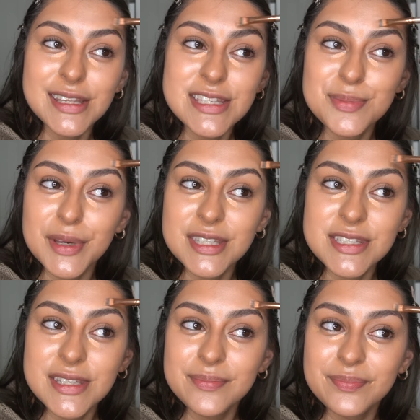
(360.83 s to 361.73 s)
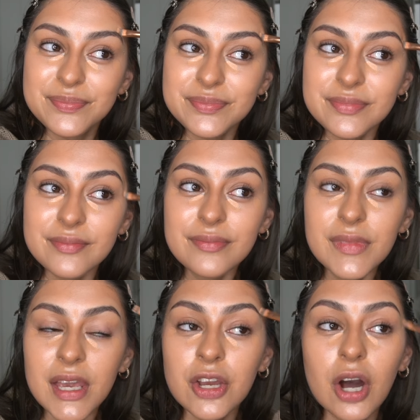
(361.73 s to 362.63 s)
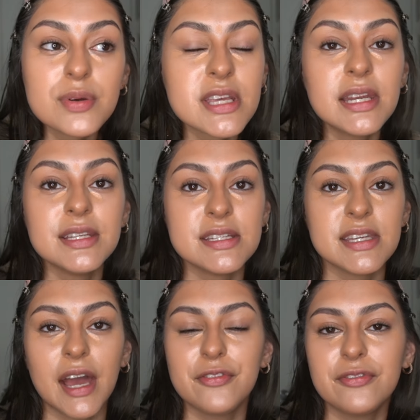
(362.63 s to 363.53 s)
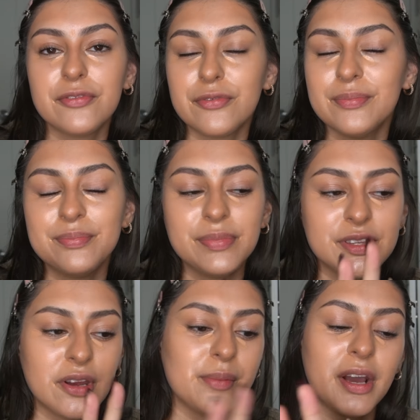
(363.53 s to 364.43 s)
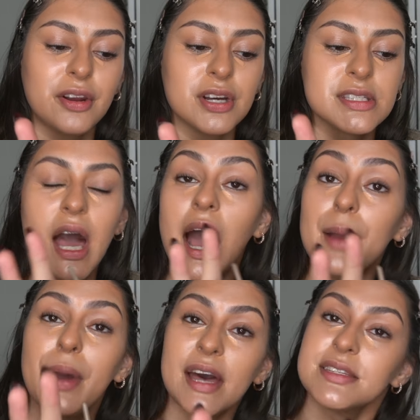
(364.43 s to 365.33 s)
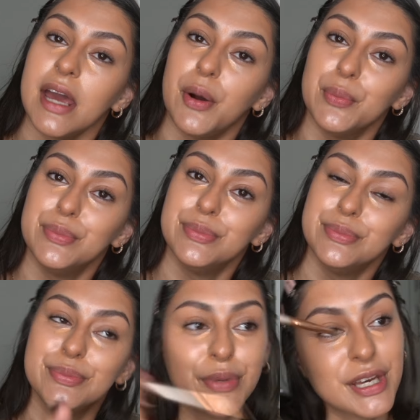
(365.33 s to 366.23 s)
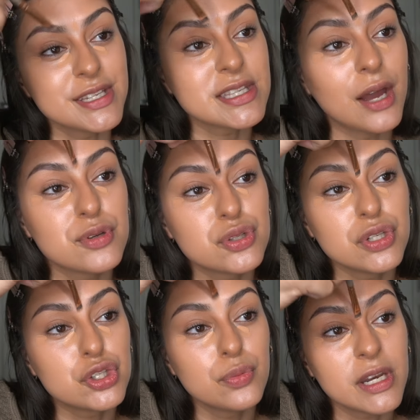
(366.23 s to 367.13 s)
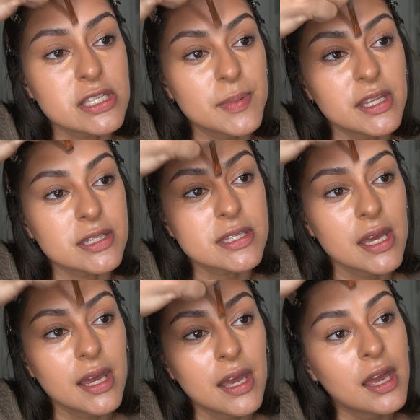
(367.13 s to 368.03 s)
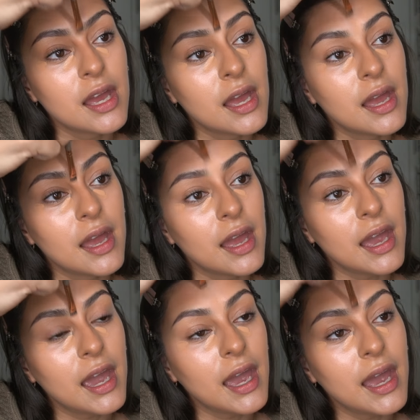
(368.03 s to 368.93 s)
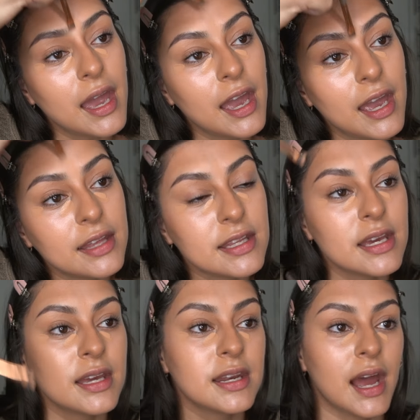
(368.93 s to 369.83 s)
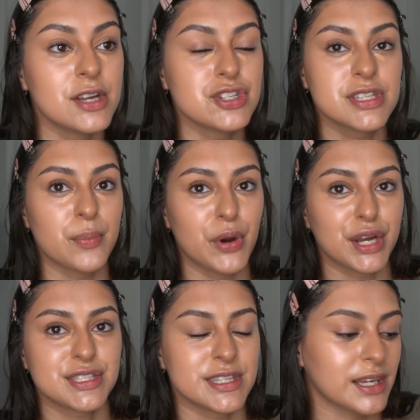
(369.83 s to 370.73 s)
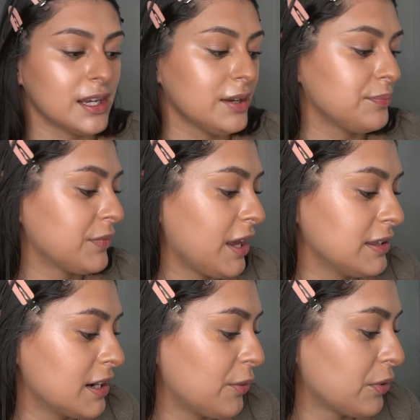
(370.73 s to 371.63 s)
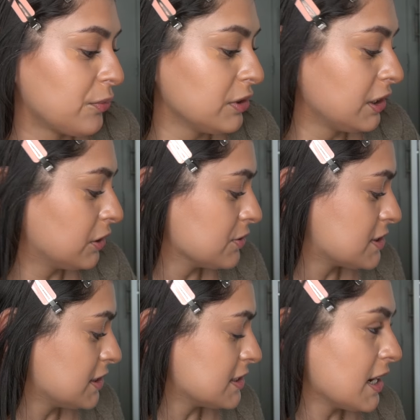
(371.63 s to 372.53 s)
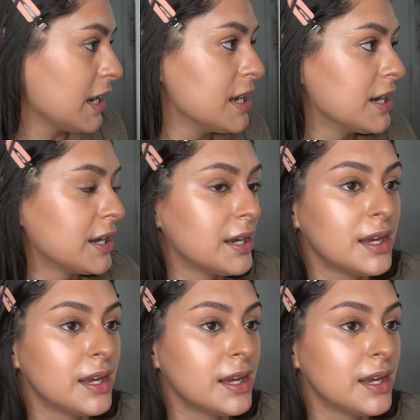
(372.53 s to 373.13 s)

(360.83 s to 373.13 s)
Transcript: spins. Yeah, I was getting dizzy. I'm not gonna cuss. I passed out because I was doing too many spins, and then I just stopped practicing it. And then I were really close to the date,